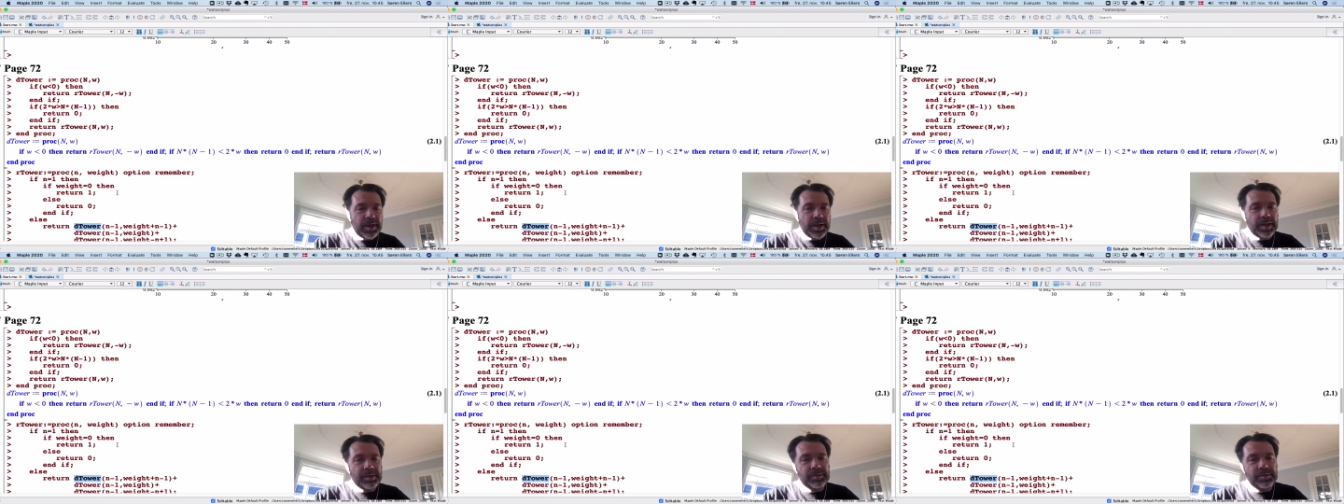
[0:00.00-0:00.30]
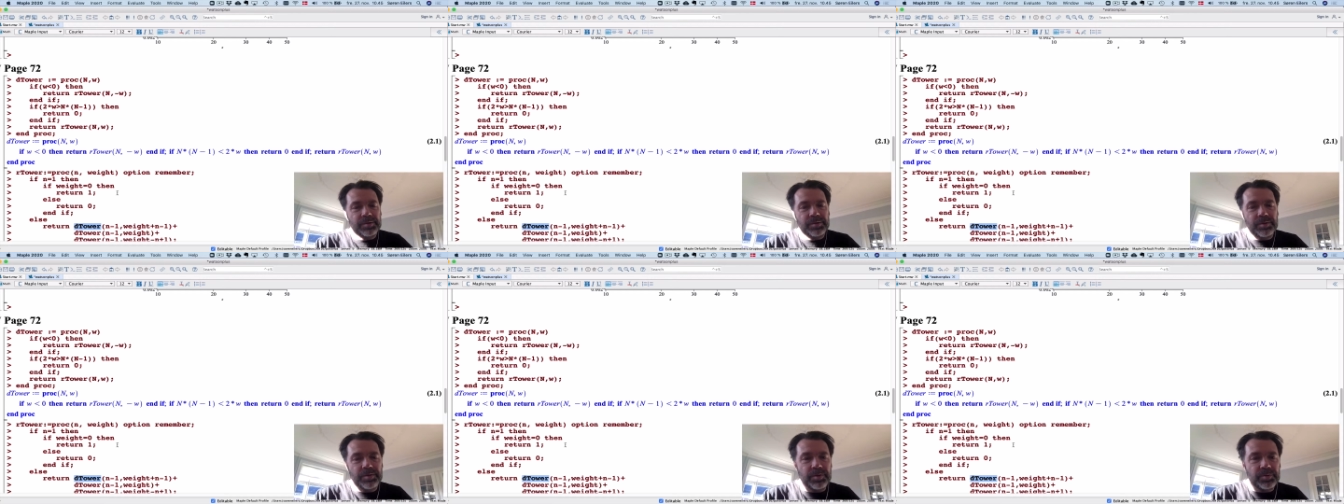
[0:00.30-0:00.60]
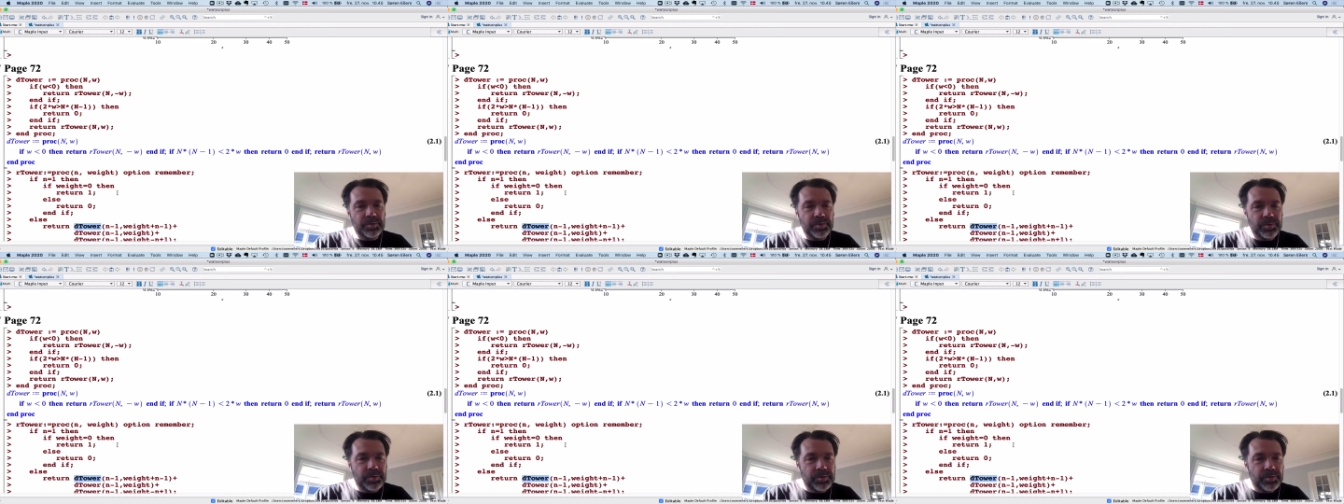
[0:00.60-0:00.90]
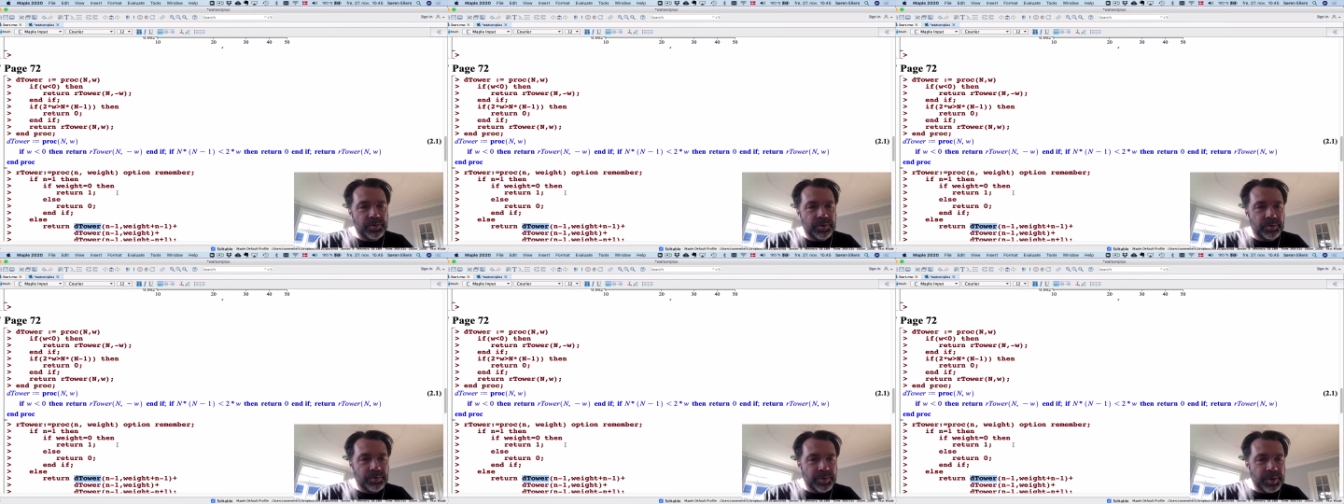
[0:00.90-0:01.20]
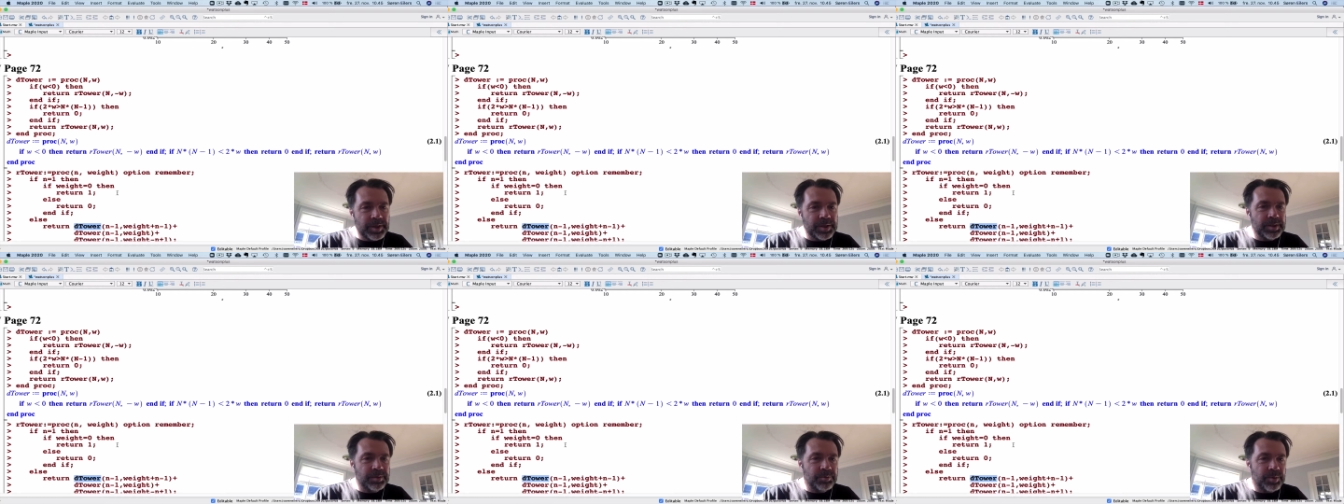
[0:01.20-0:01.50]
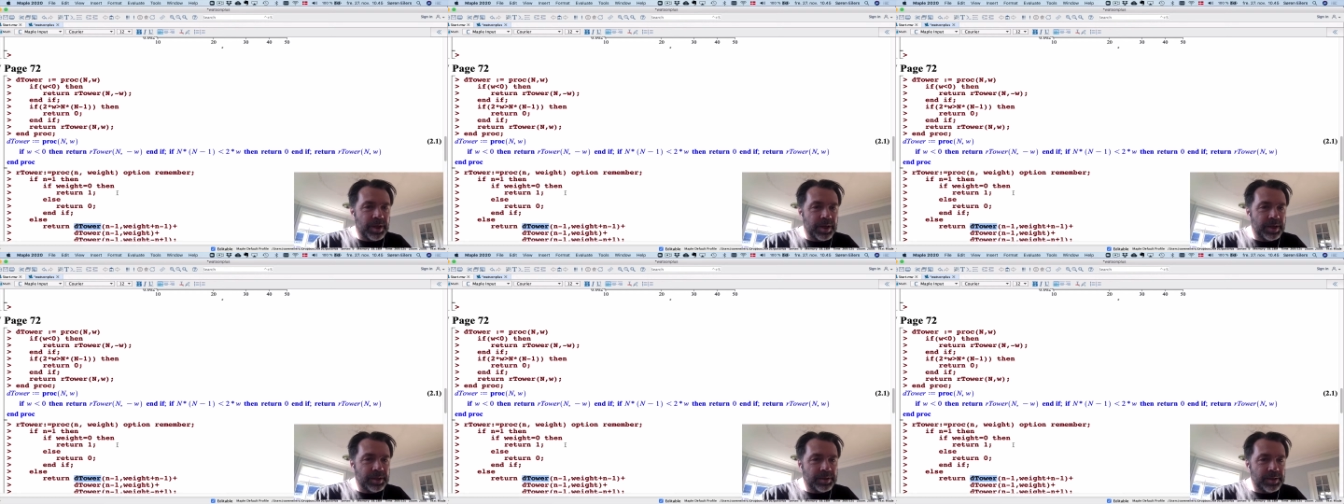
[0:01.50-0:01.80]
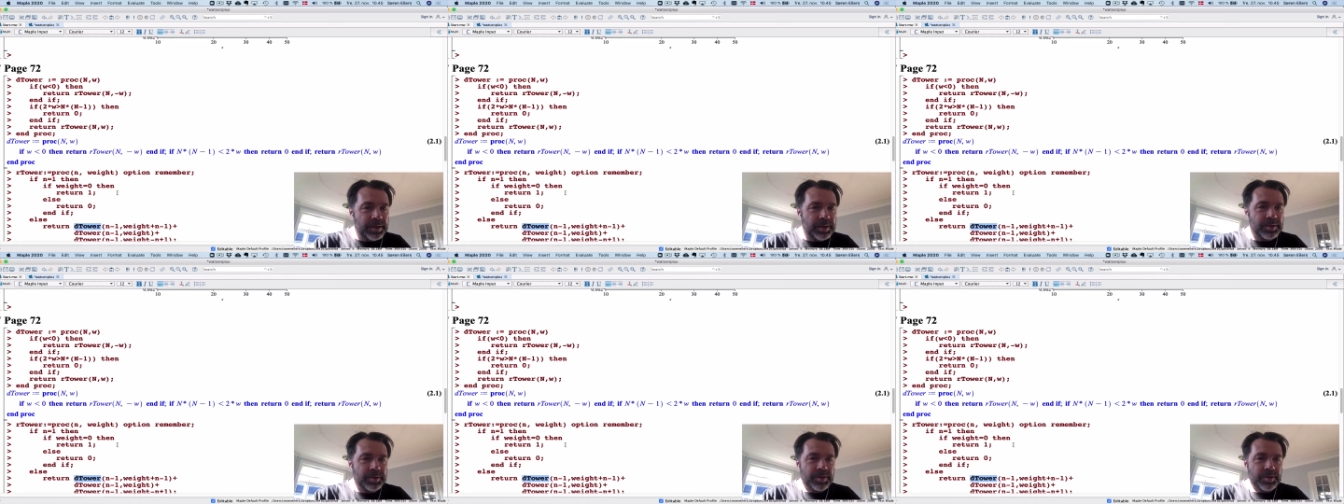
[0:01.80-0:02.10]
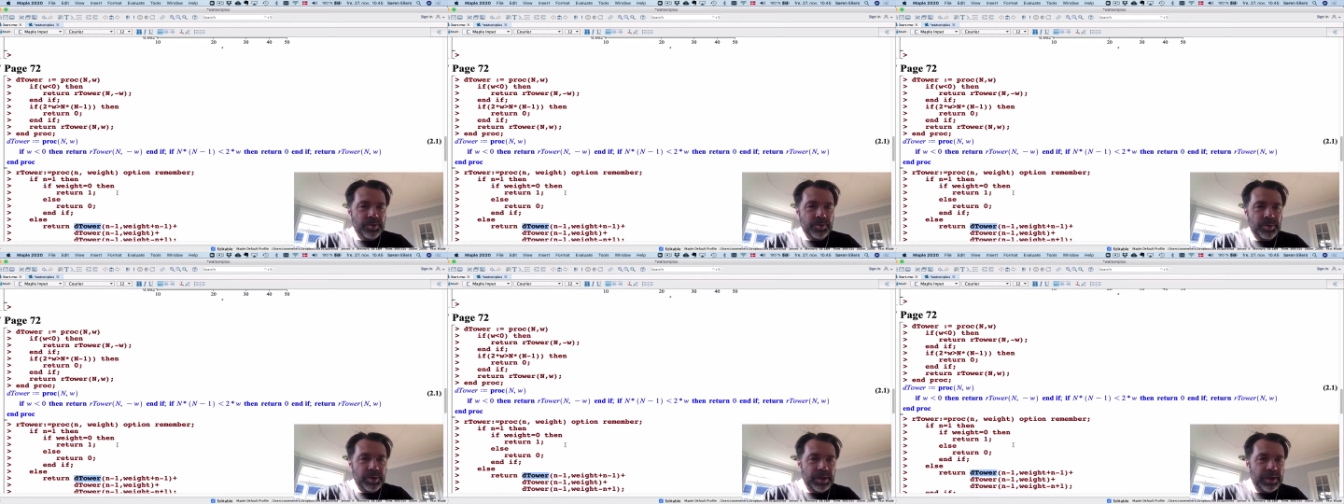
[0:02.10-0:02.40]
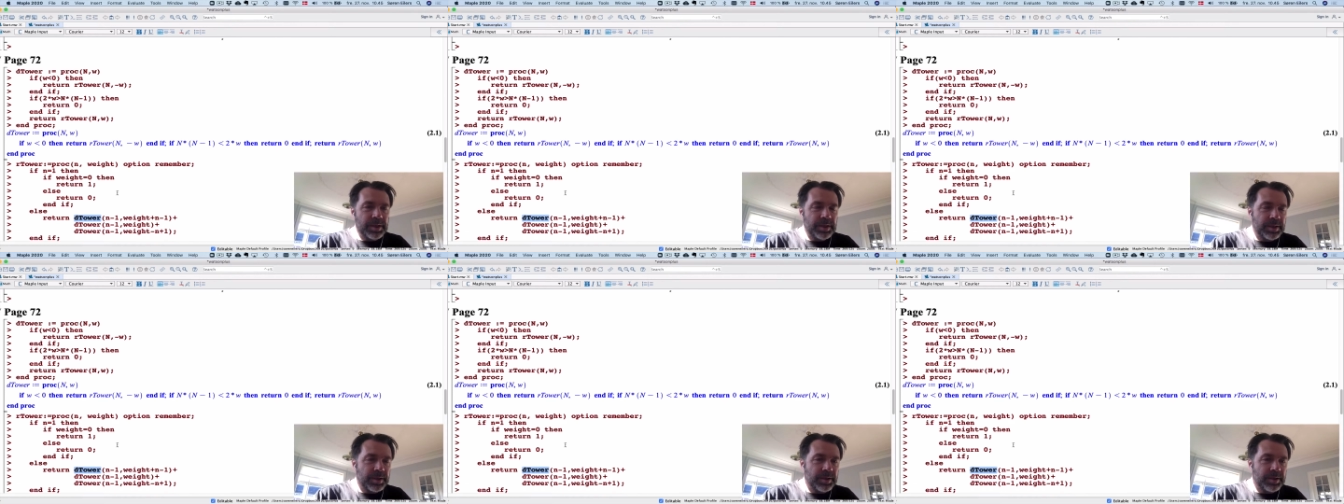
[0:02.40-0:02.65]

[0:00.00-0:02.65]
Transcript: And the, the reason why I did it this way